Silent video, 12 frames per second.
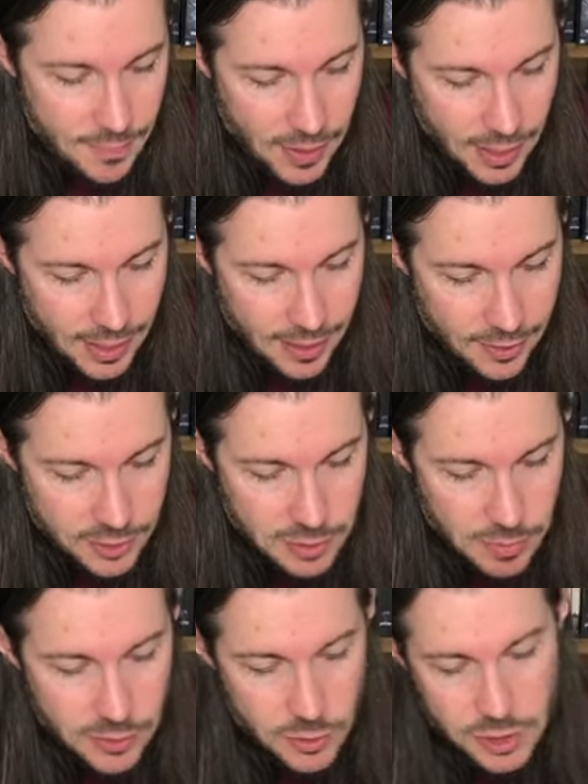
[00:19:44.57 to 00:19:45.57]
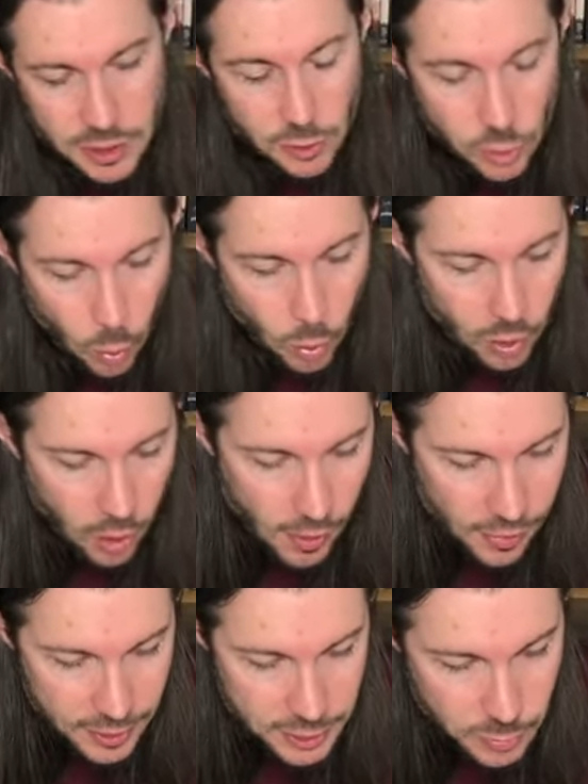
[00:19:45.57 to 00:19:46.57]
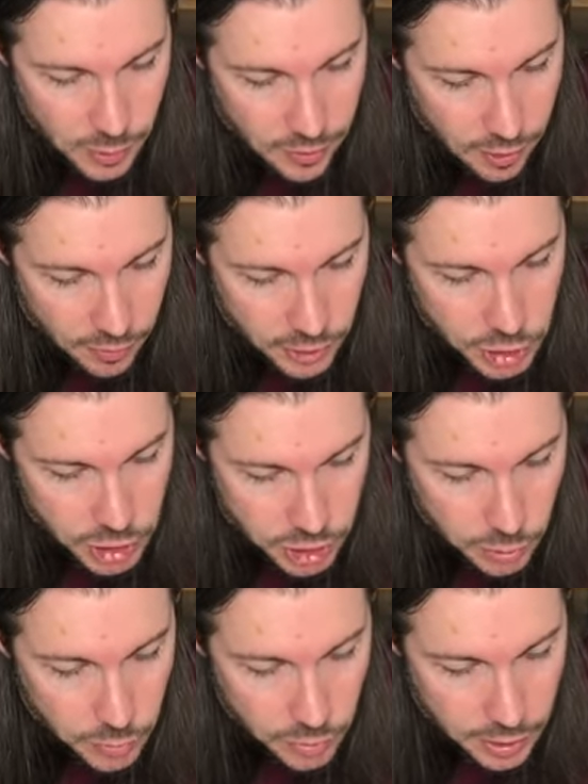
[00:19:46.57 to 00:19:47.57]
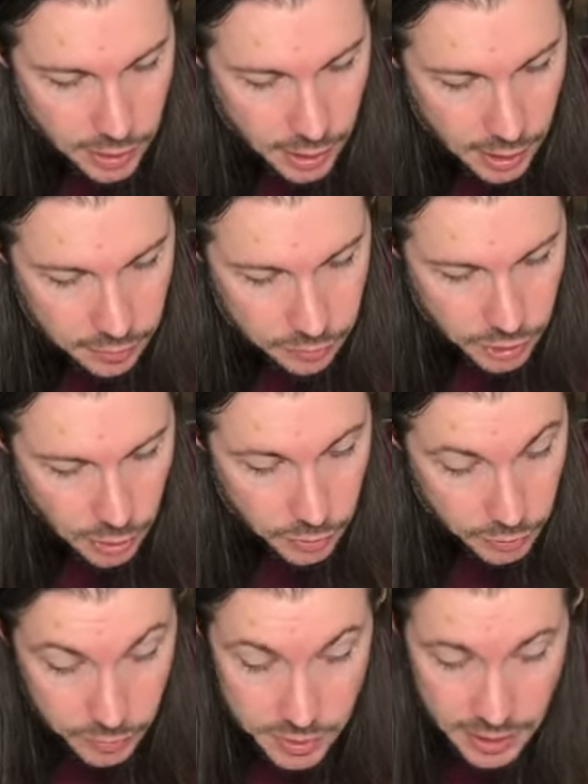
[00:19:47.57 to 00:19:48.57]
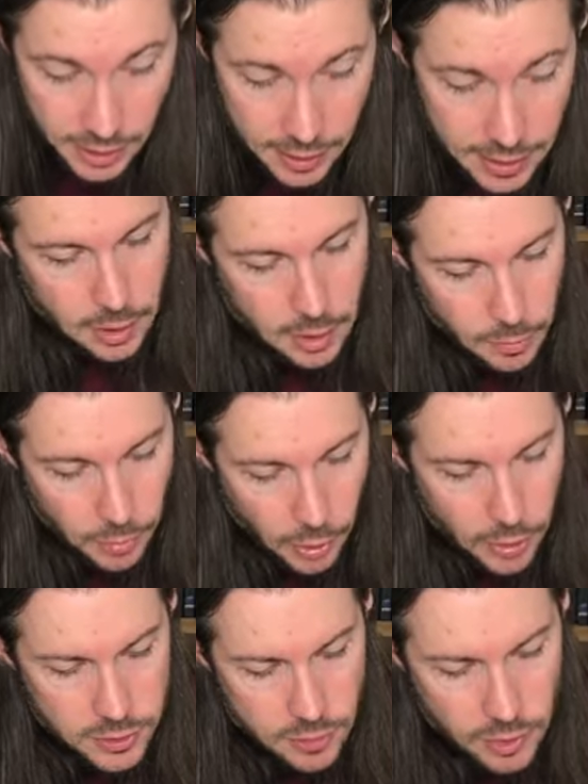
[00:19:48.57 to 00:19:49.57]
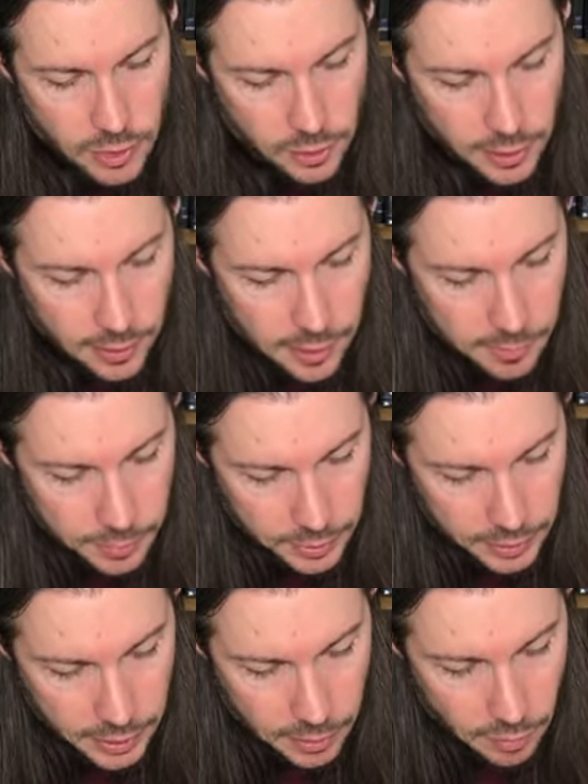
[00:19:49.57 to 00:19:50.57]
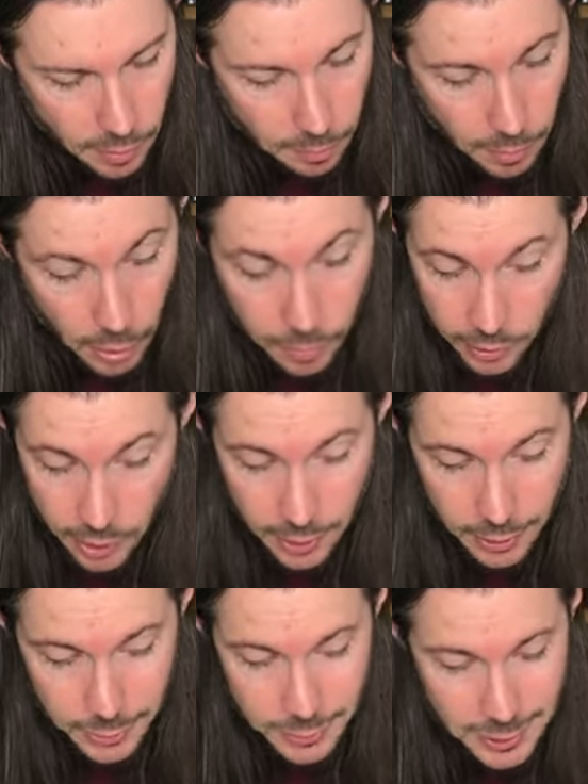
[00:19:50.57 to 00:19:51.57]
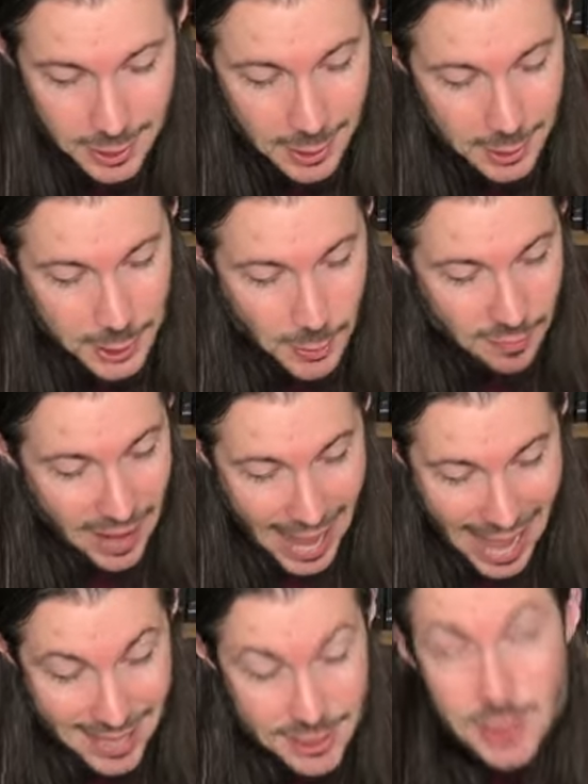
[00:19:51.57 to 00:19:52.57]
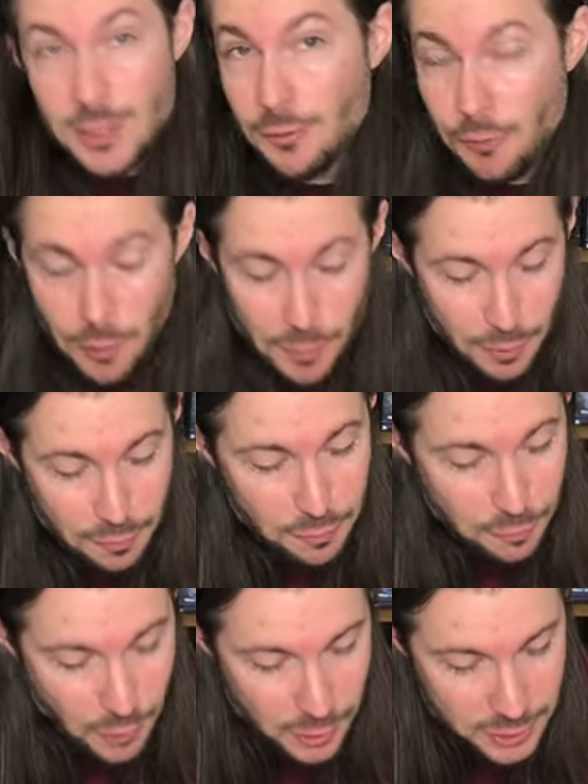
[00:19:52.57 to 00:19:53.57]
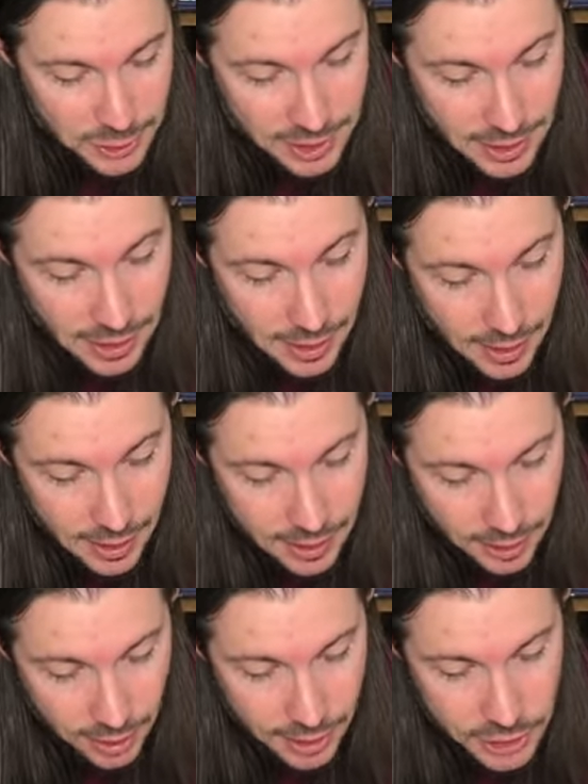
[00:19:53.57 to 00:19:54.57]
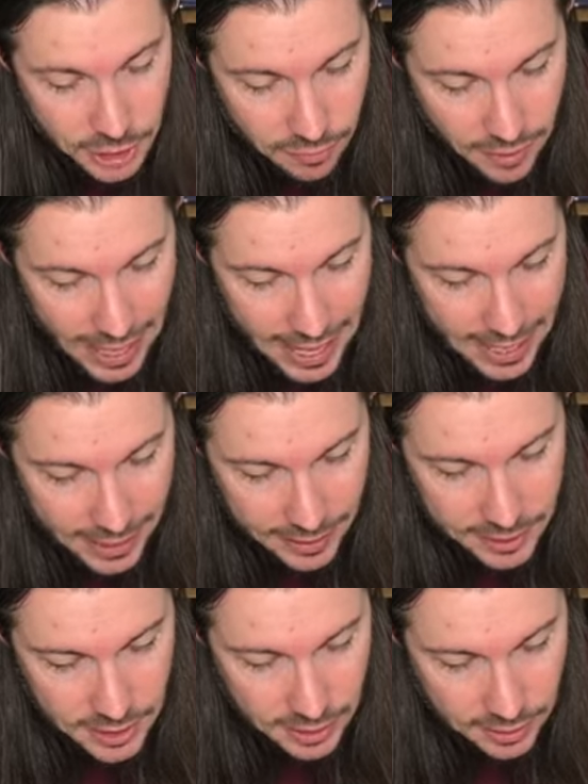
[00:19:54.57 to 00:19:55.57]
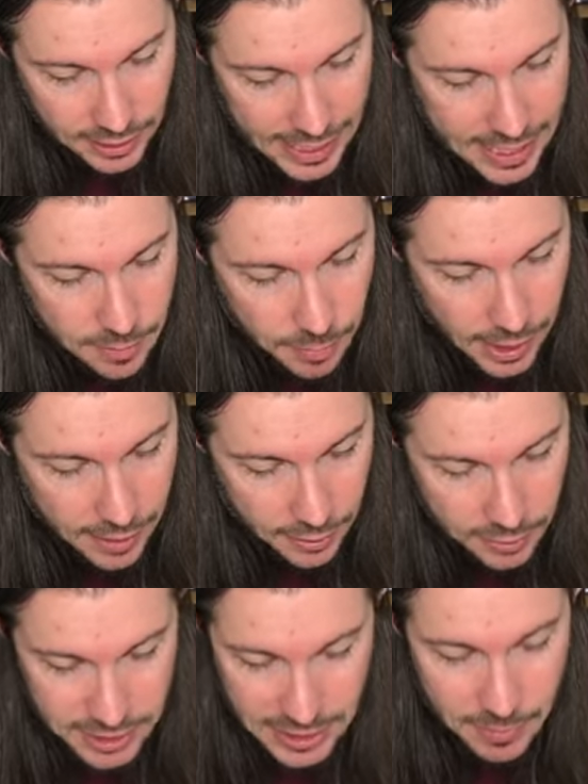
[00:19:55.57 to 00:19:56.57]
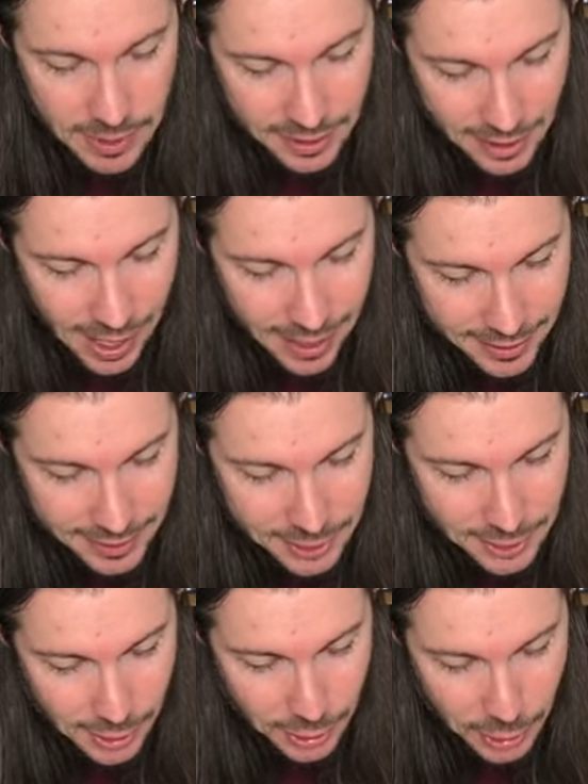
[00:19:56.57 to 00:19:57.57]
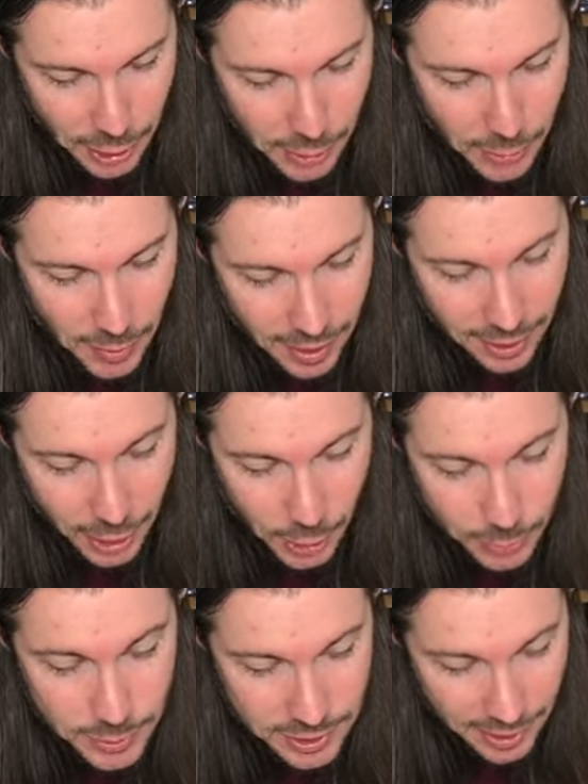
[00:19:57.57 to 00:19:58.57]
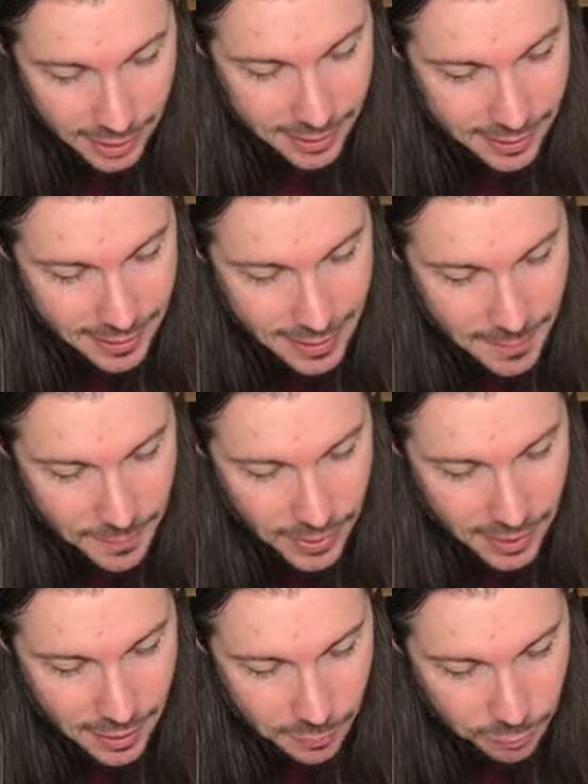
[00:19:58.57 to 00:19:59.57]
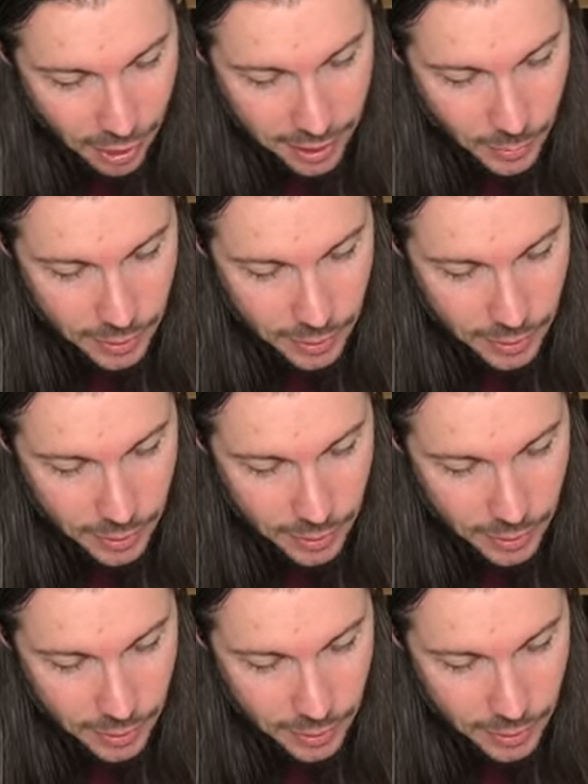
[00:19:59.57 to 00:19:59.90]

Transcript: Uh, there's some interesting lore on this one. They're the children of Gogunta. The Bogos of Galarian believe Mobogos to have hatched from the first clutch of eggs laid by their demon goddess Gogunta following